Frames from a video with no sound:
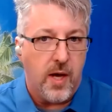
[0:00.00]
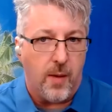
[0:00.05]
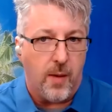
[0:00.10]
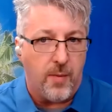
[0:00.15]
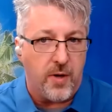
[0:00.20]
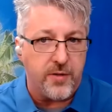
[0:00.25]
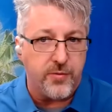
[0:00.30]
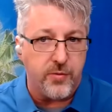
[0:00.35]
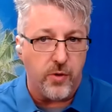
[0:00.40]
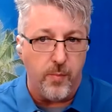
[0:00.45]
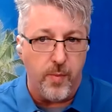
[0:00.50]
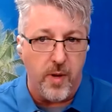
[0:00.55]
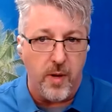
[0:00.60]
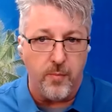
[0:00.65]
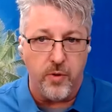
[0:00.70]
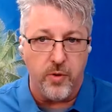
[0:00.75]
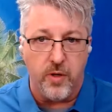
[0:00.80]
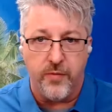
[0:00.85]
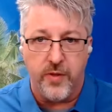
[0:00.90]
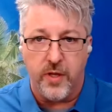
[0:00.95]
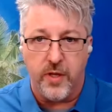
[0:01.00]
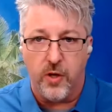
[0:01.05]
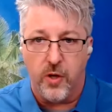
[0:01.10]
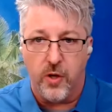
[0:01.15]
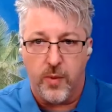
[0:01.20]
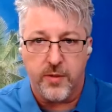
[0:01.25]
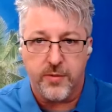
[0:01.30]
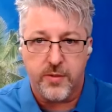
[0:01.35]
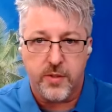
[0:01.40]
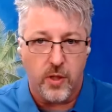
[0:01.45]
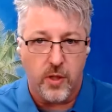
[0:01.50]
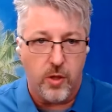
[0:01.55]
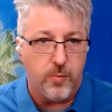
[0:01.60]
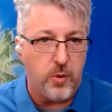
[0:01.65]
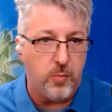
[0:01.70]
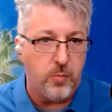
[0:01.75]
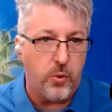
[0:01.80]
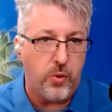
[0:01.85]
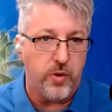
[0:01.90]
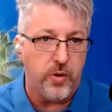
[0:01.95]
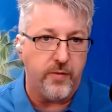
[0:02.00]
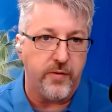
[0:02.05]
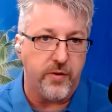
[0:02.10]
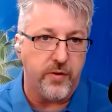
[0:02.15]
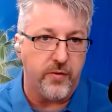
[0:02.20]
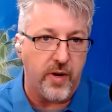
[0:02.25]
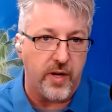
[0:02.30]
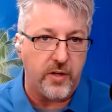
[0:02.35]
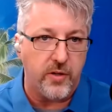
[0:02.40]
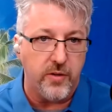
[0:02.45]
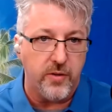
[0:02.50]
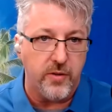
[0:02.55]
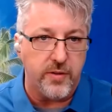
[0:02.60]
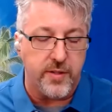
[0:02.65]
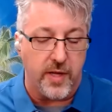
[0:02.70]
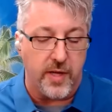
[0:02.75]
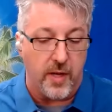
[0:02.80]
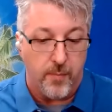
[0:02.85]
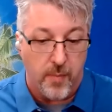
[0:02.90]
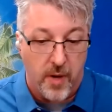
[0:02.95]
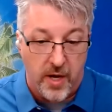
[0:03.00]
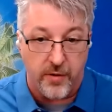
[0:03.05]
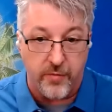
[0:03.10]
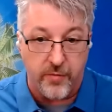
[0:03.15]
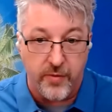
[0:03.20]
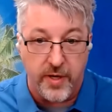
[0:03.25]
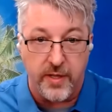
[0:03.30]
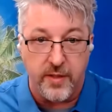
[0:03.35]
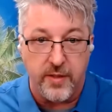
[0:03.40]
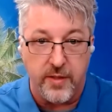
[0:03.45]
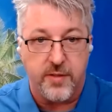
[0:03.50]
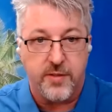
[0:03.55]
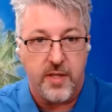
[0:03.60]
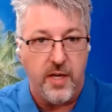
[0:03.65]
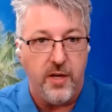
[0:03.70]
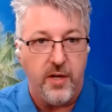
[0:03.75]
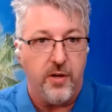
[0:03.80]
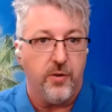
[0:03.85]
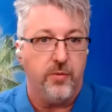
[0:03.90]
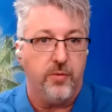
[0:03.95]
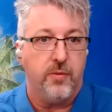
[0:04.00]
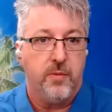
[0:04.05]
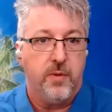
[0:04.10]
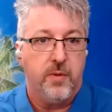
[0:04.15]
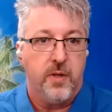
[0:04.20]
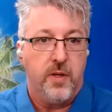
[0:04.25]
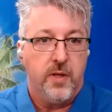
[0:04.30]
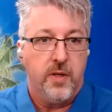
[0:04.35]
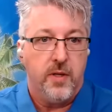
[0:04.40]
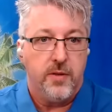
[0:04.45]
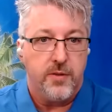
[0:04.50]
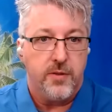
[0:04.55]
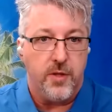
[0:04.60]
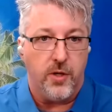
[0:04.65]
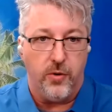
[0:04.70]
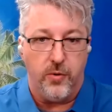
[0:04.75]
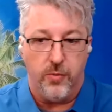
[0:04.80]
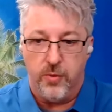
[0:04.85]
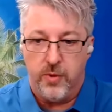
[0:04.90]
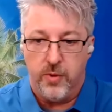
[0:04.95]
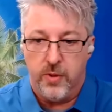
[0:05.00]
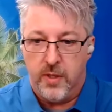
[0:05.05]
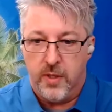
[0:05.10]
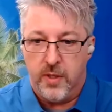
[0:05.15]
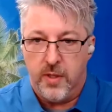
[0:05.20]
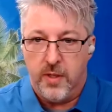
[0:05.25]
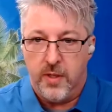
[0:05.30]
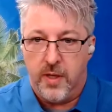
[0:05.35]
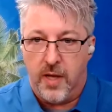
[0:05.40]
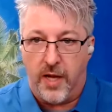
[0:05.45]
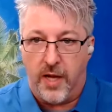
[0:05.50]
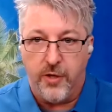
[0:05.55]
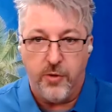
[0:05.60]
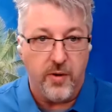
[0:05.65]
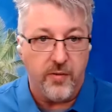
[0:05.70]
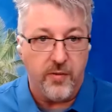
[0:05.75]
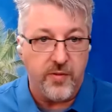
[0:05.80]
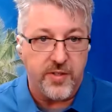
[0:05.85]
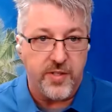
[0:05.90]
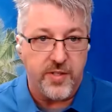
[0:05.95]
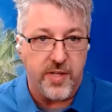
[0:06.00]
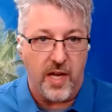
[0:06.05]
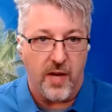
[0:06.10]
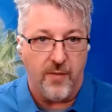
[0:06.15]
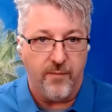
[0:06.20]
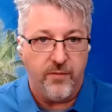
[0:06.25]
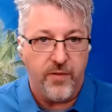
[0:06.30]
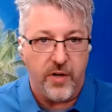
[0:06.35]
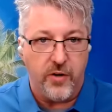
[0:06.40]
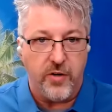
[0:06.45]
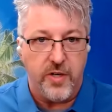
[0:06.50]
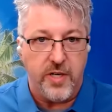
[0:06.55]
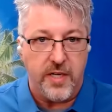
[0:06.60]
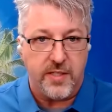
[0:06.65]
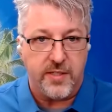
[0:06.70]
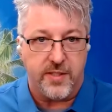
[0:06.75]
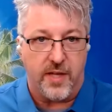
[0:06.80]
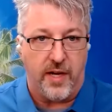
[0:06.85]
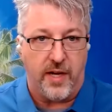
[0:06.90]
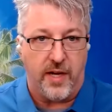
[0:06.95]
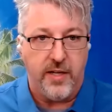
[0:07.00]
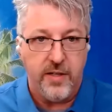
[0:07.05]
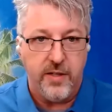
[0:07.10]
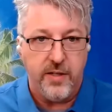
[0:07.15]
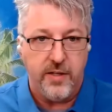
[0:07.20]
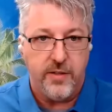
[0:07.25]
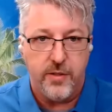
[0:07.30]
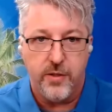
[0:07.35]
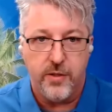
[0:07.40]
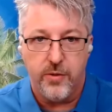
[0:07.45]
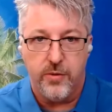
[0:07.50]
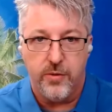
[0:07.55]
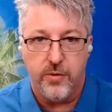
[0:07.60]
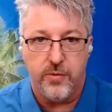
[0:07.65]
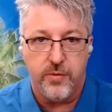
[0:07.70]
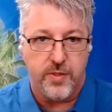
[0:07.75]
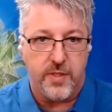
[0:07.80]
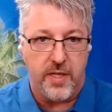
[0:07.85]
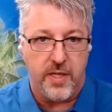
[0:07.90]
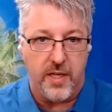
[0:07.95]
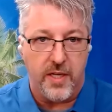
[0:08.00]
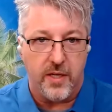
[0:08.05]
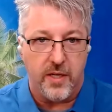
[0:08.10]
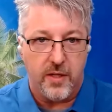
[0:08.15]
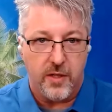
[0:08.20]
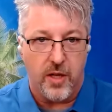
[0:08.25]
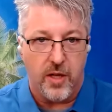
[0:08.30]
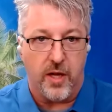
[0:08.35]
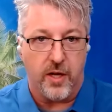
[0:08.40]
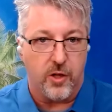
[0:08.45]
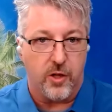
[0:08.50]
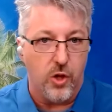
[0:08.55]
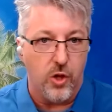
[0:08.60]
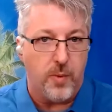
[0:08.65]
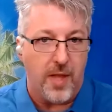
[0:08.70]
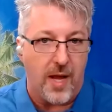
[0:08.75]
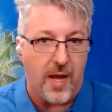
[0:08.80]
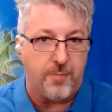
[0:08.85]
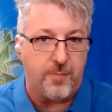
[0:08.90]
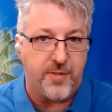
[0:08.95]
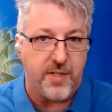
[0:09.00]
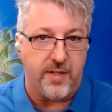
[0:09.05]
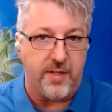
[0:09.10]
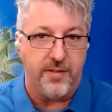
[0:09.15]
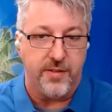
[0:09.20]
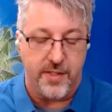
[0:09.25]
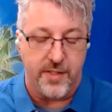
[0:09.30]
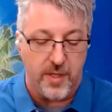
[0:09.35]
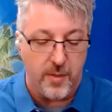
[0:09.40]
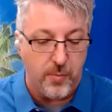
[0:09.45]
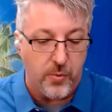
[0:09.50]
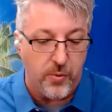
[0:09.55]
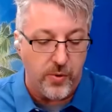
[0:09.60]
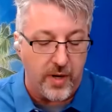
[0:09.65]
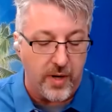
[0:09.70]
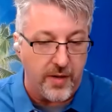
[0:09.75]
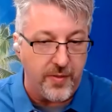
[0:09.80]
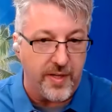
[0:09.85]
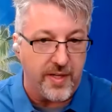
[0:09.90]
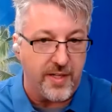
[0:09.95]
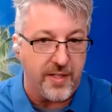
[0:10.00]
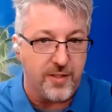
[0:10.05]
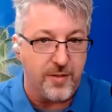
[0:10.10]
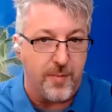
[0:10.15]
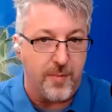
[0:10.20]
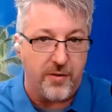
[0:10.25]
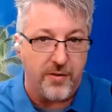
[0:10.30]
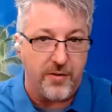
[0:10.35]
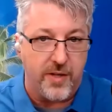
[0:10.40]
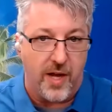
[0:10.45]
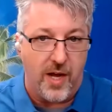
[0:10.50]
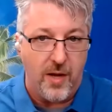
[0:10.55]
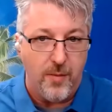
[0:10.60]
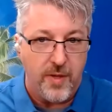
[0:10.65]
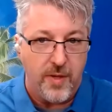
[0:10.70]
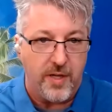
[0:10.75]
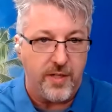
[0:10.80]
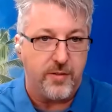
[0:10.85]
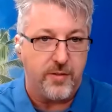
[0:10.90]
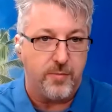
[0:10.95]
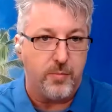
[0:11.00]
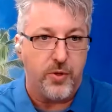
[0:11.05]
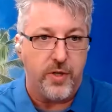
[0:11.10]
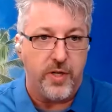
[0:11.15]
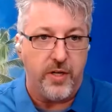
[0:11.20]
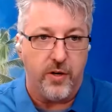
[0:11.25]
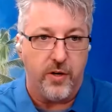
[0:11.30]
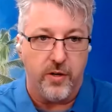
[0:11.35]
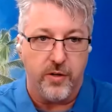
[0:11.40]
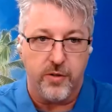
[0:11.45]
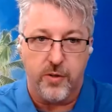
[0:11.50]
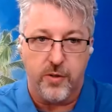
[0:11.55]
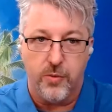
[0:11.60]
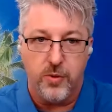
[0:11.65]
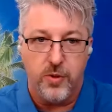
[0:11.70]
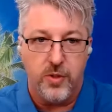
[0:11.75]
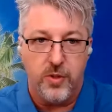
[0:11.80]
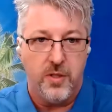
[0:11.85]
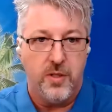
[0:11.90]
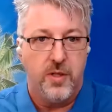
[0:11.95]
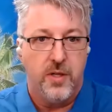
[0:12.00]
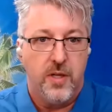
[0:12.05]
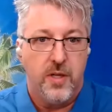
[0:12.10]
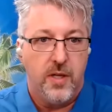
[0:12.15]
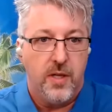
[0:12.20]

I'm also a member of the OWASP Global Board of Directors and I'm moderating this keynote. So I do have to say I'm very excited to see a global AppSec in Singapore. I think it's about time and it's pretty darn cool.